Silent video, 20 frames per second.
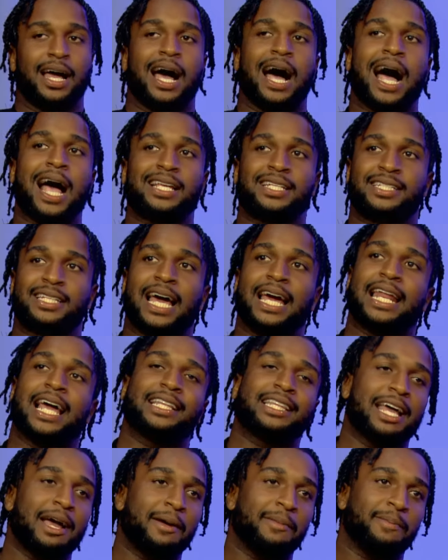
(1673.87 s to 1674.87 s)
I sat
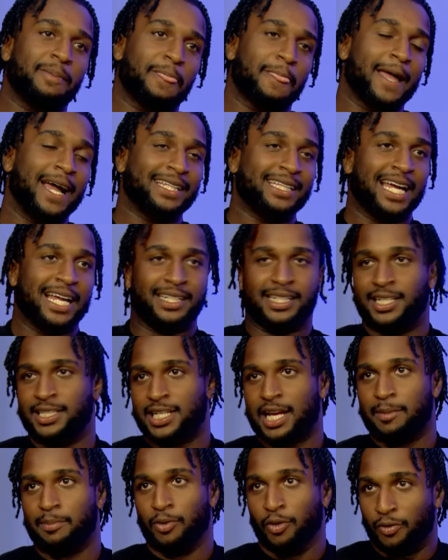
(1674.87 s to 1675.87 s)
at that
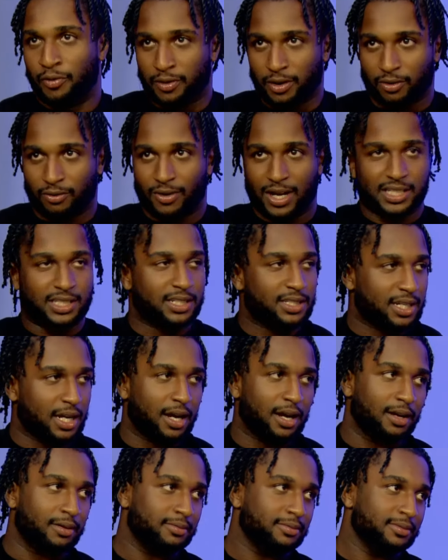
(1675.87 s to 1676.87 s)
DJ booth for the rest of the
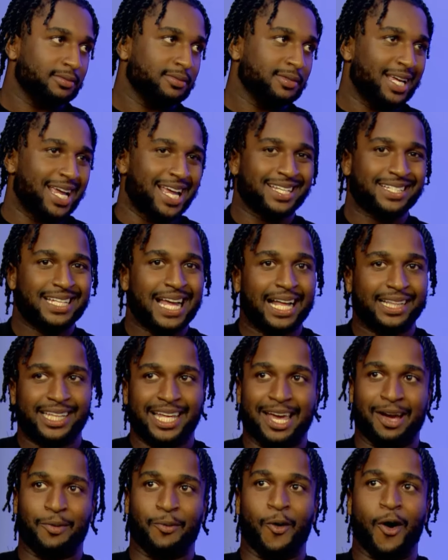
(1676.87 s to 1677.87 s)
time and sat there
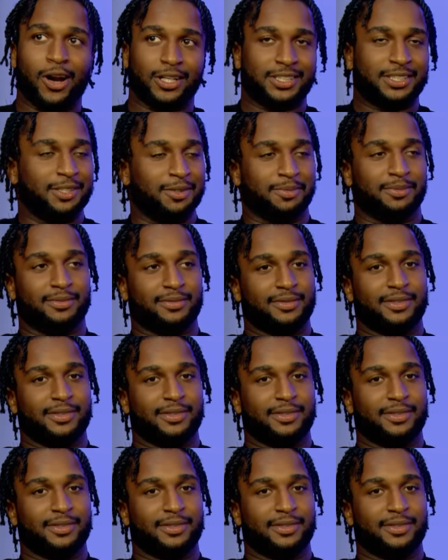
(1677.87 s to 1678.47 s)
and watched them.